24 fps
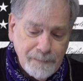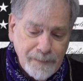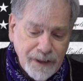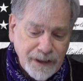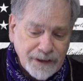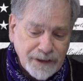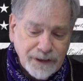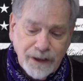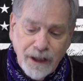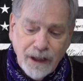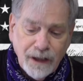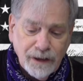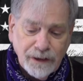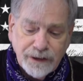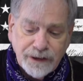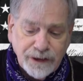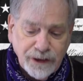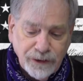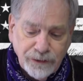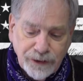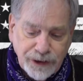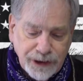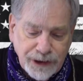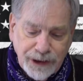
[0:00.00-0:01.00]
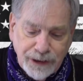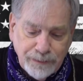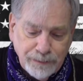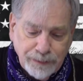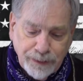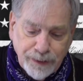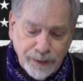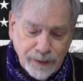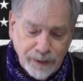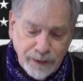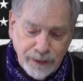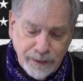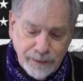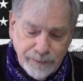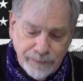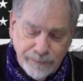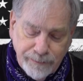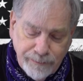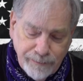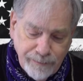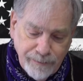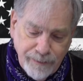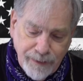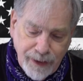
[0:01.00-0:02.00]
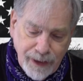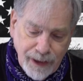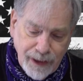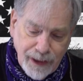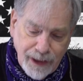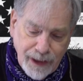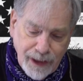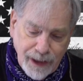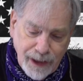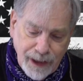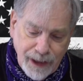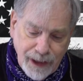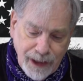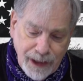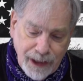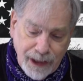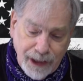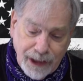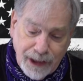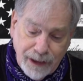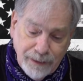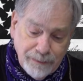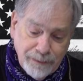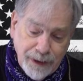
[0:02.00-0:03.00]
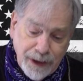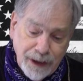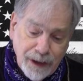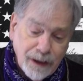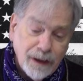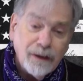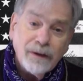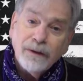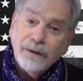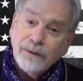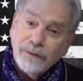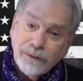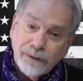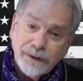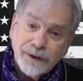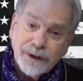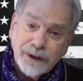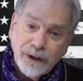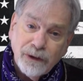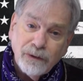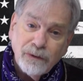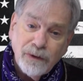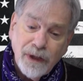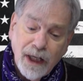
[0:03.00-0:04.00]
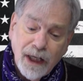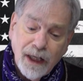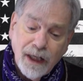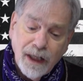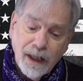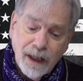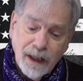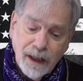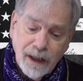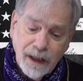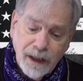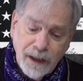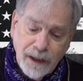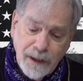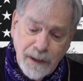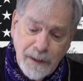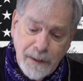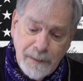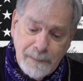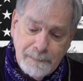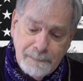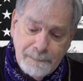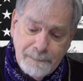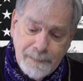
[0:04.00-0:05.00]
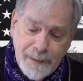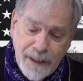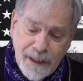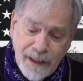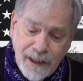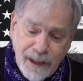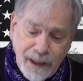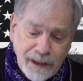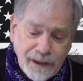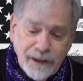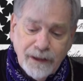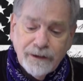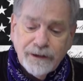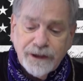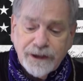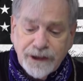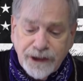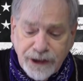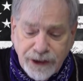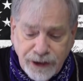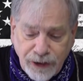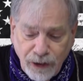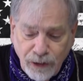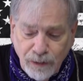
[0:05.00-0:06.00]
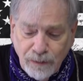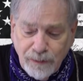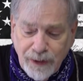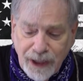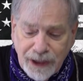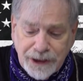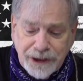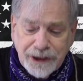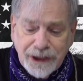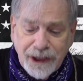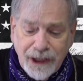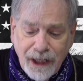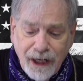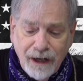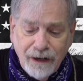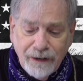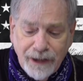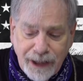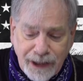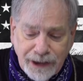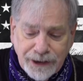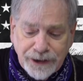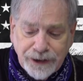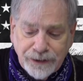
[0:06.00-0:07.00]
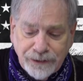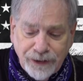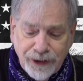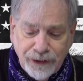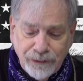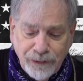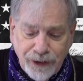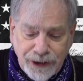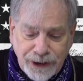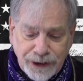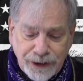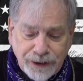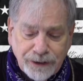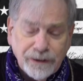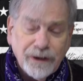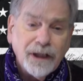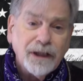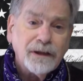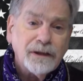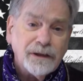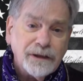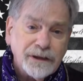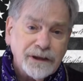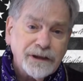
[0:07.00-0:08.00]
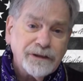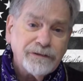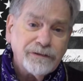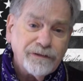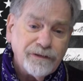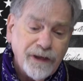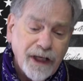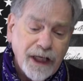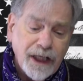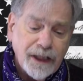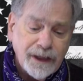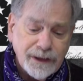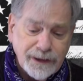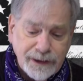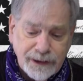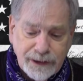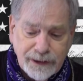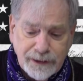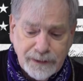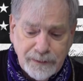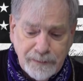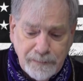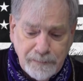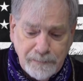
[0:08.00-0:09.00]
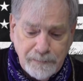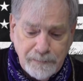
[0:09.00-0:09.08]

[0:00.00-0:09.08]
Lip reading: It's all so simple, and it can be, oh, so hard. There is so much in our history we struggle to face.